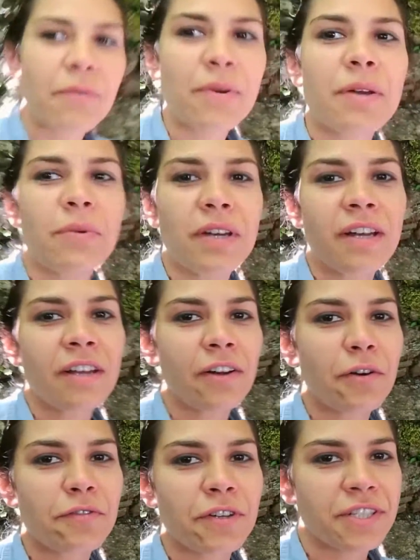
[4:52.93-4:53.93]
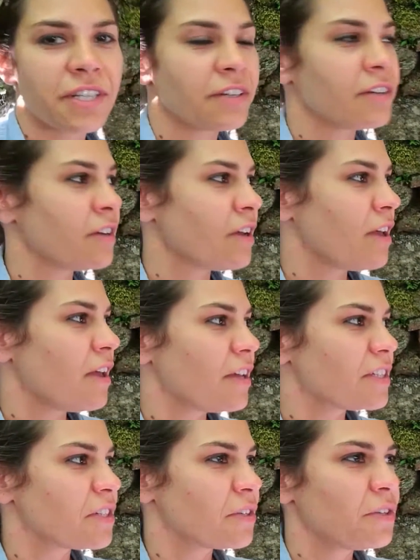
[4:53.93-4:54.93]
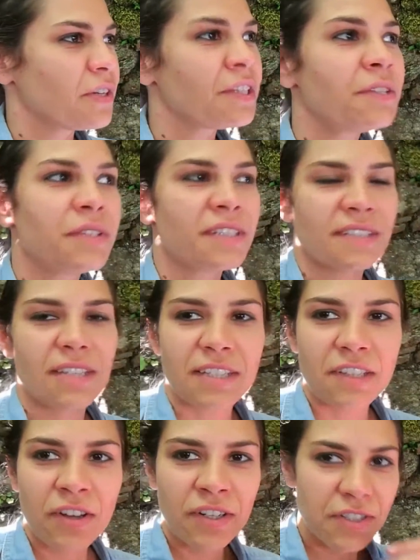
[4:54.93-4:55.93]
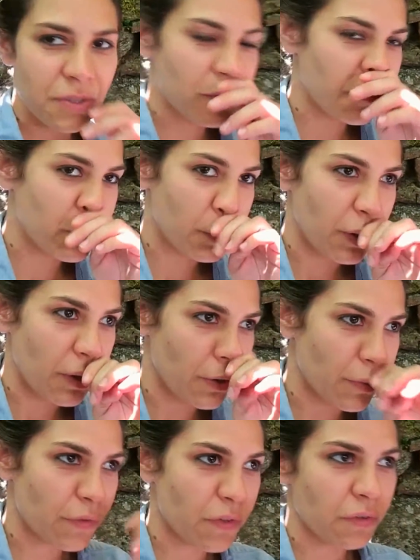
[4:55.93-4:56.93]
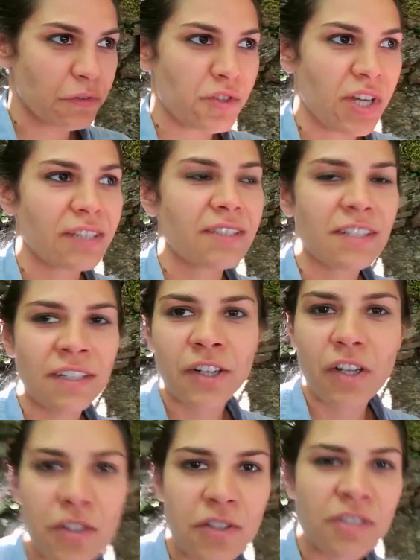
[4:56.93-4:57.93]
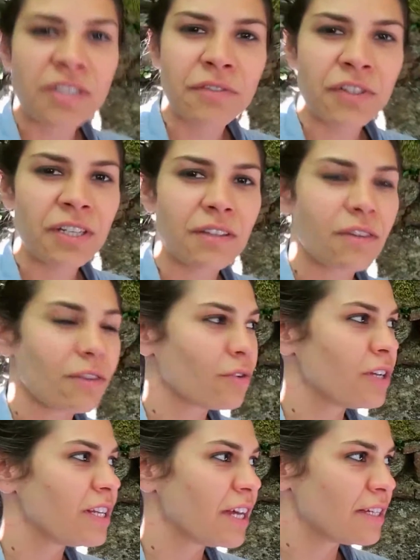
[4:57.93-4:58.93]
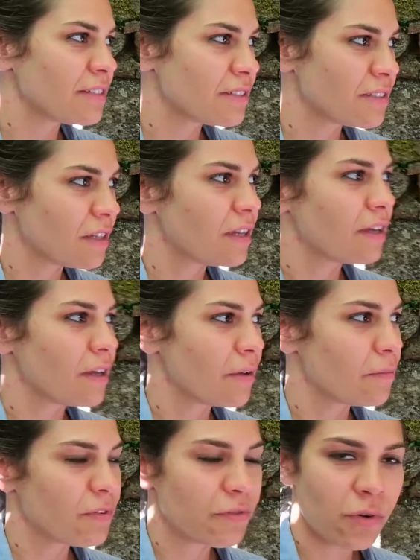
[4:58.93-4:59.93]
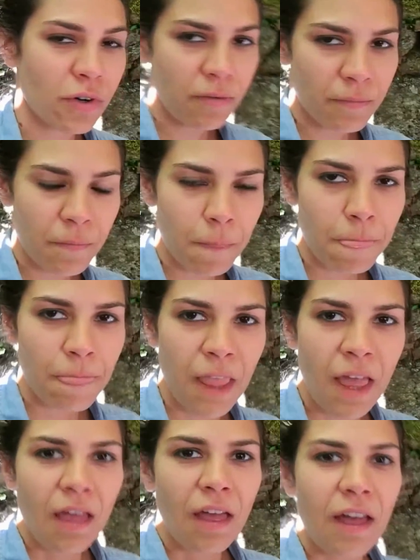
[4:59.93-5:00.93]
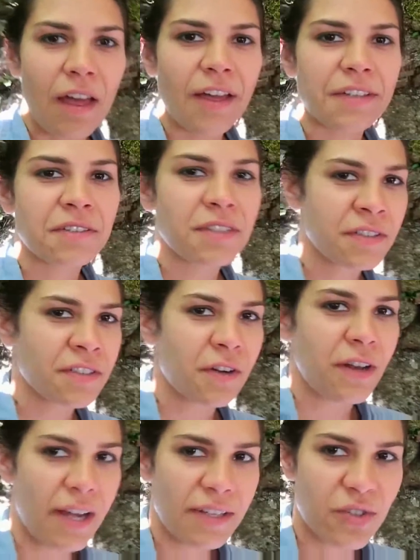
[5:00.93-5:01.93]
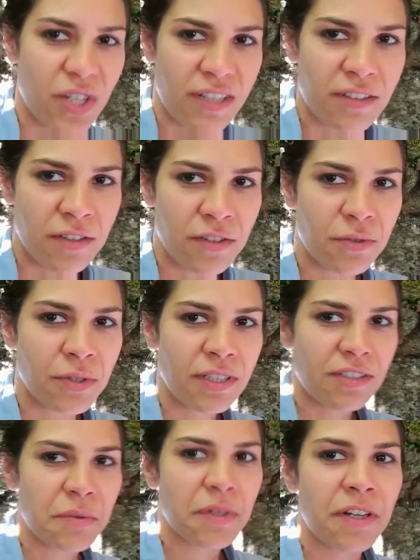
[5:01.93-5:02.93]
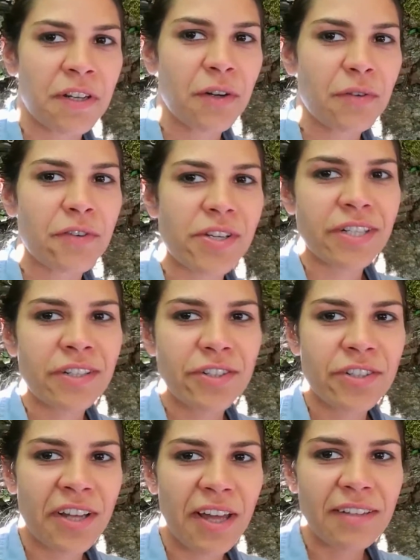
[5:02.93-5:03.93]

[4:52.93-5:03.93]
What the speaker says: we're gonna go for dinner. So you can do this as long as you've sort of checked in and got your certificate 3 days before. So this is our last chance to do it. So we're gonna go for dinner tonight